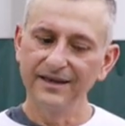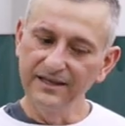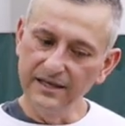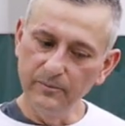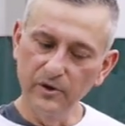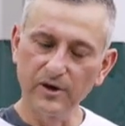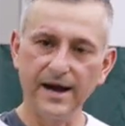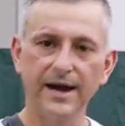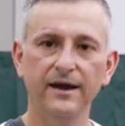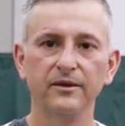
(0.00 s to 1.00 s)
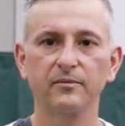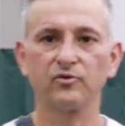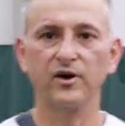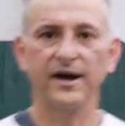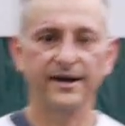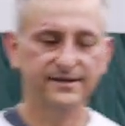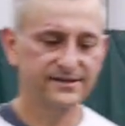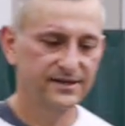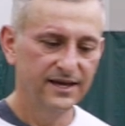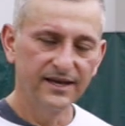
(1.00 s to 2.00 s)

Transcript: keep your eye on the prize,